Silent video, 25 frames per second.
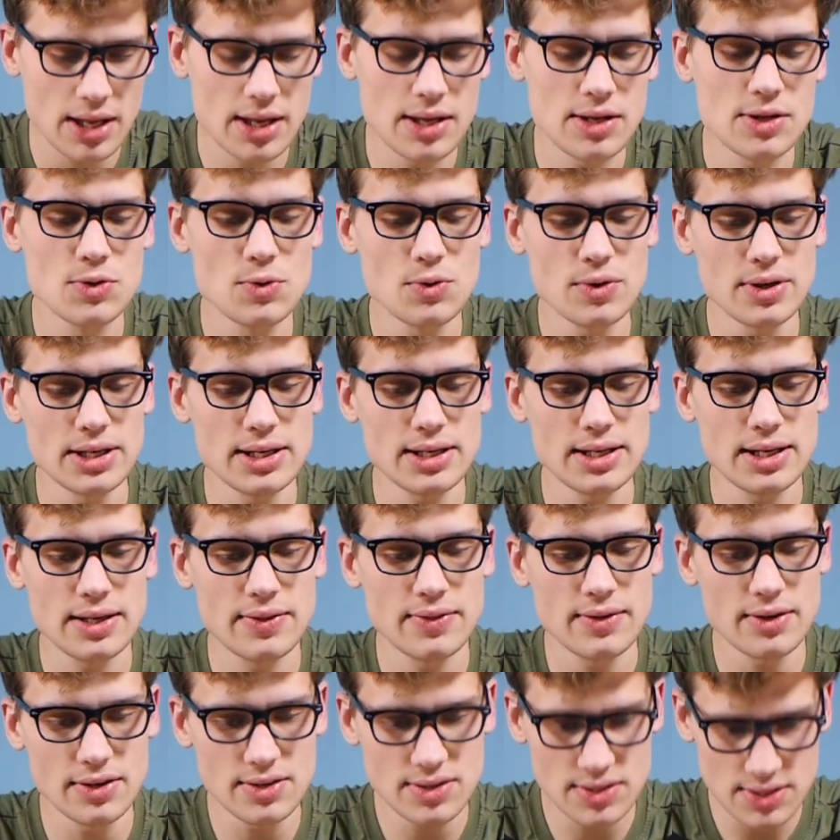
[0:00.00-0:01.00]
you can
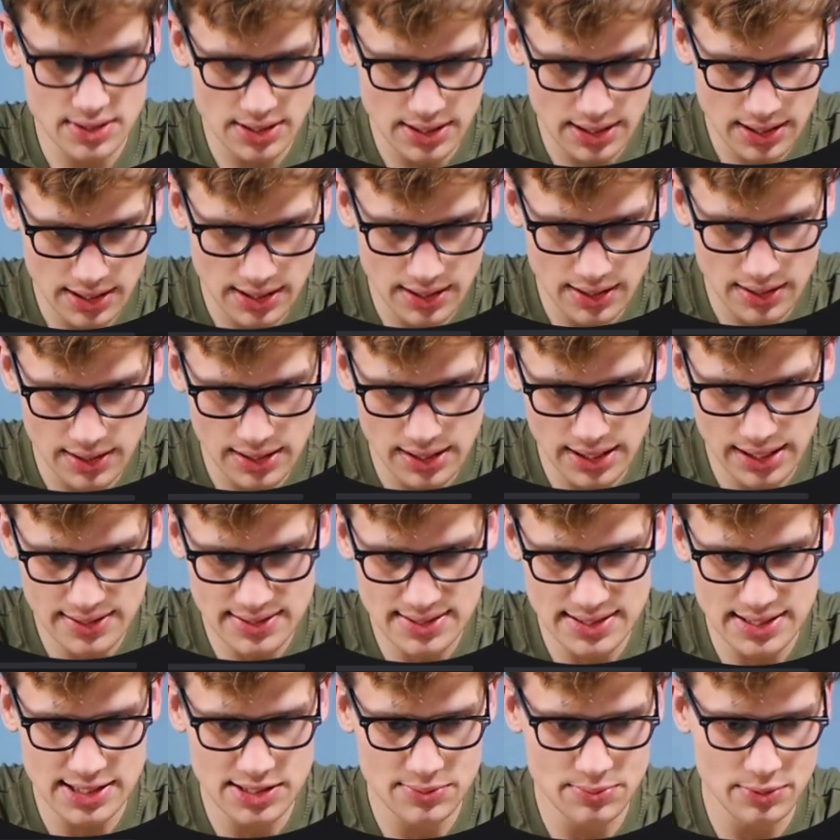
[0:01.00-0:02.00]
it
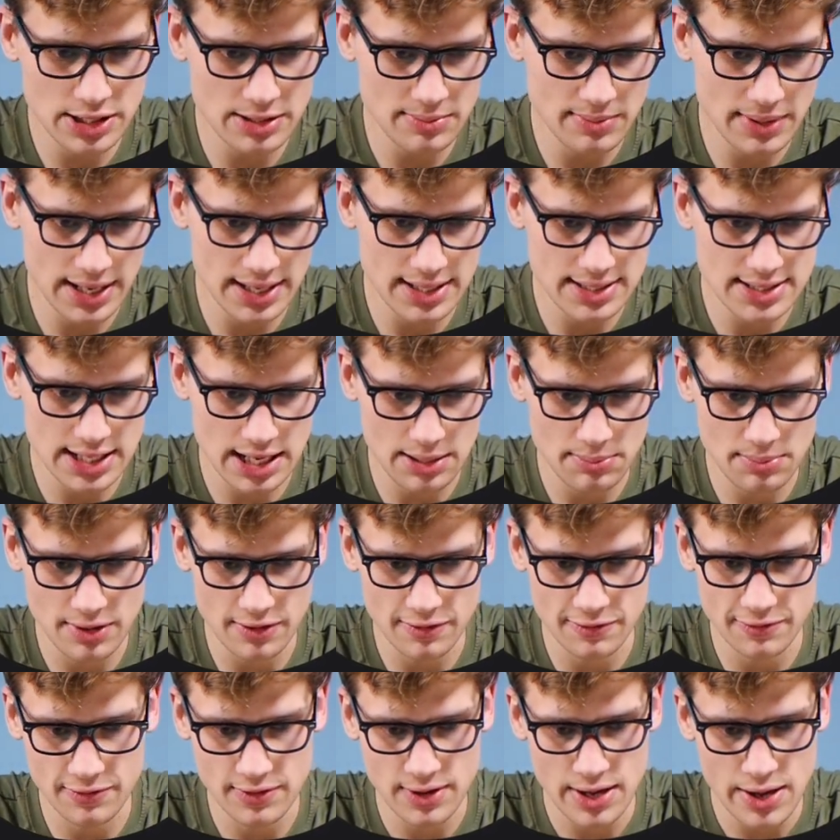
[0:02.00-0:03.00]
has these pre-made type
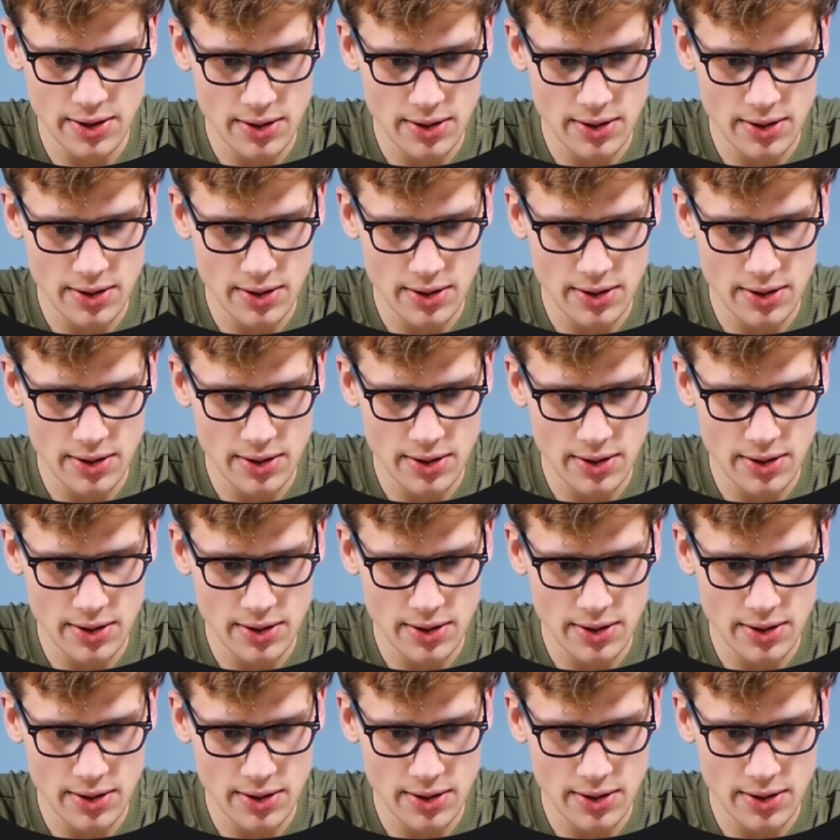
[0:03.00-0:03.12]
of